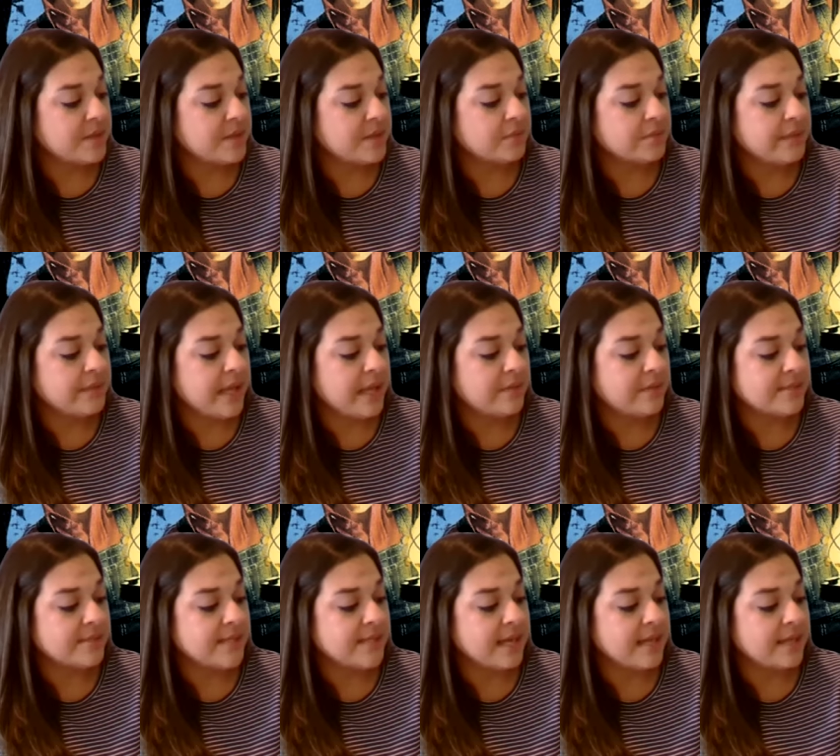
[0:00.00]
old Dan
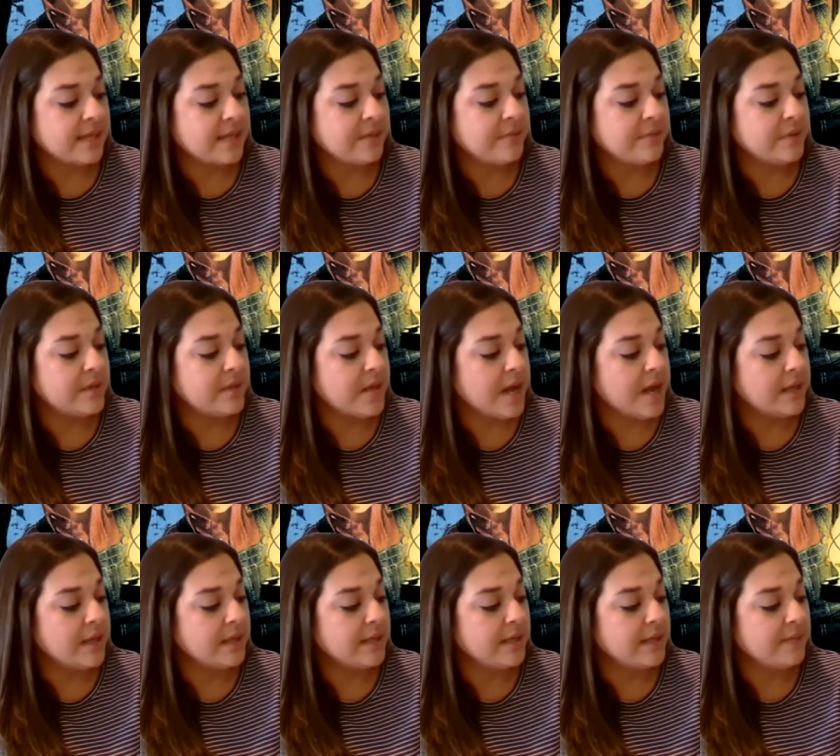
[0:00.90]
was that he would
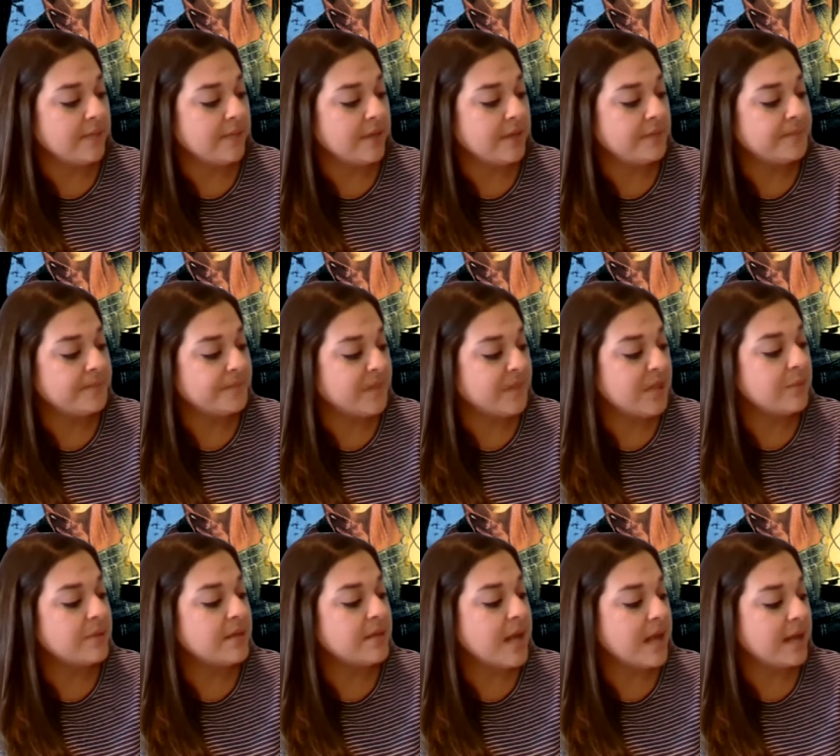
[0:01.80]
not
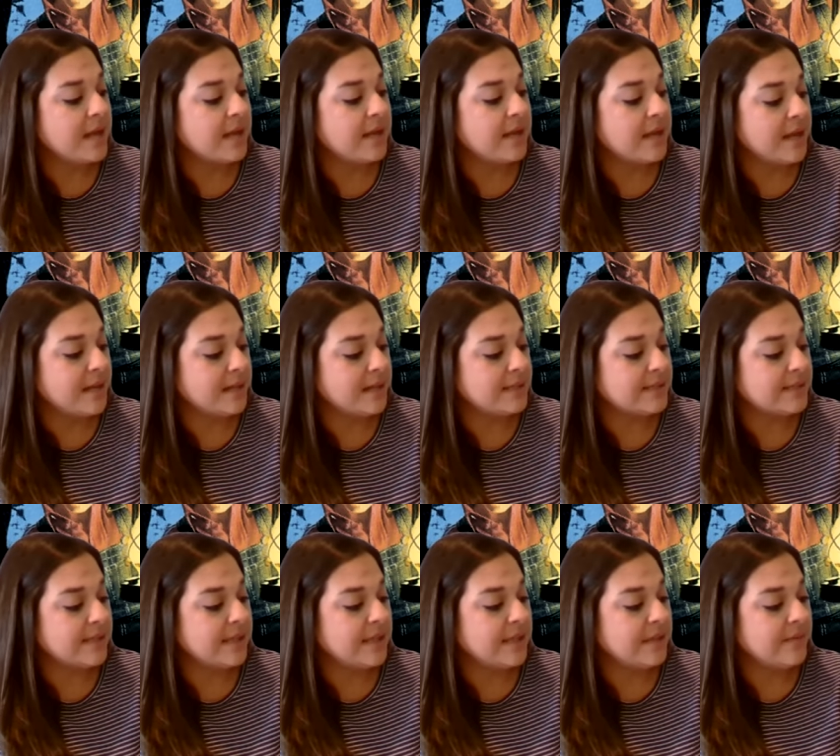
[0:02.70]
hunt
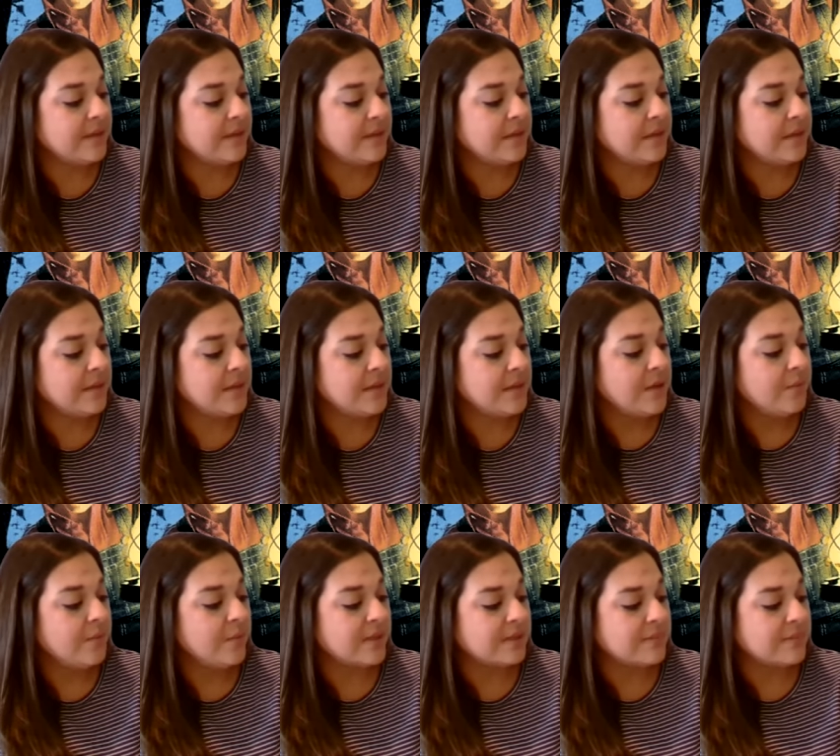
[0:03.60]
even
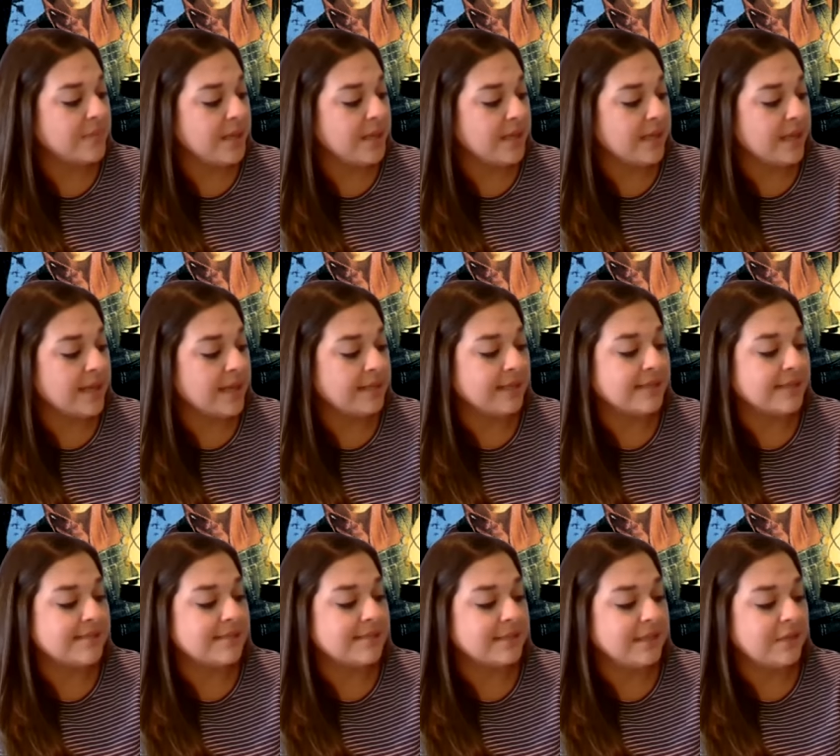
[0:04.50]
with me
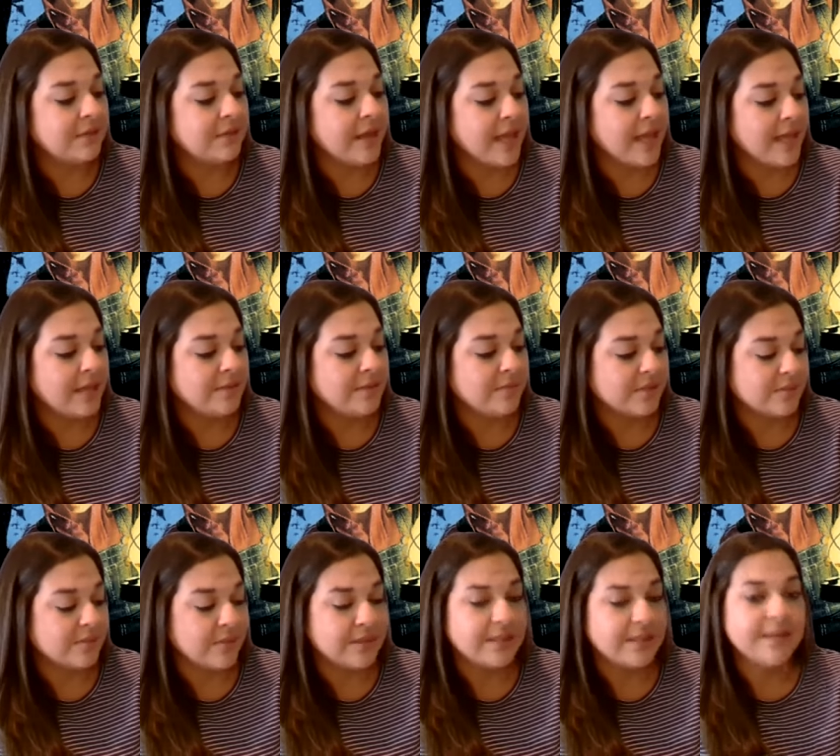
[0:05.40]
unless little Ann was
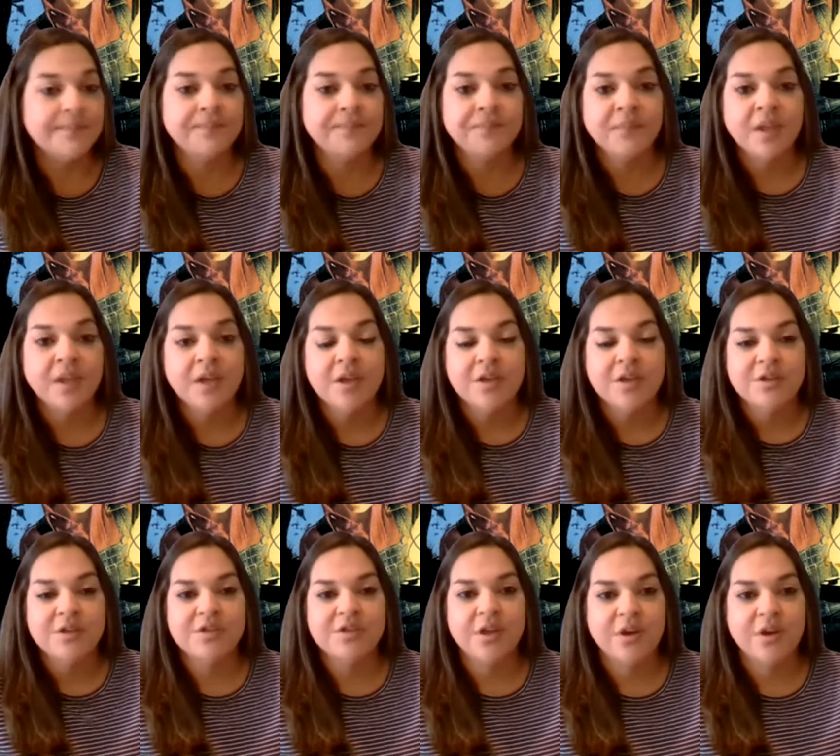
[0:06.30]
with him.
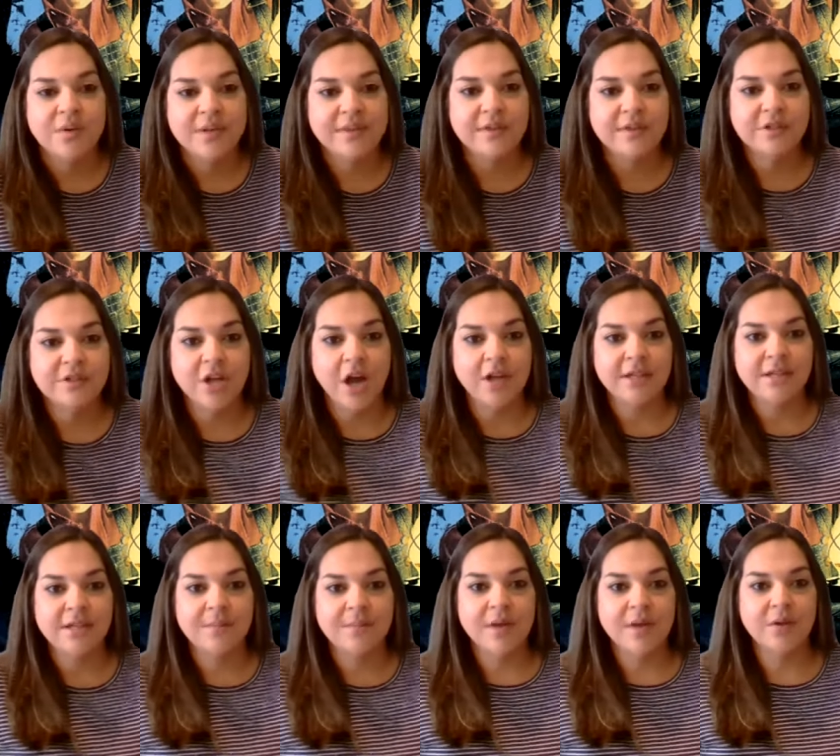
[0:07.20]
So they're
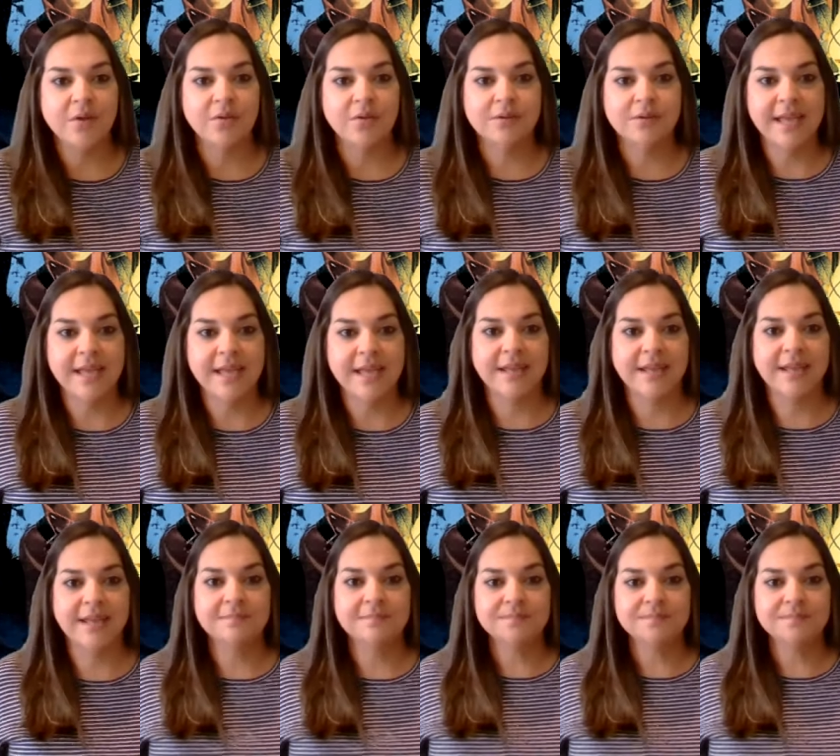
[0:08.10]
talking about old Dan,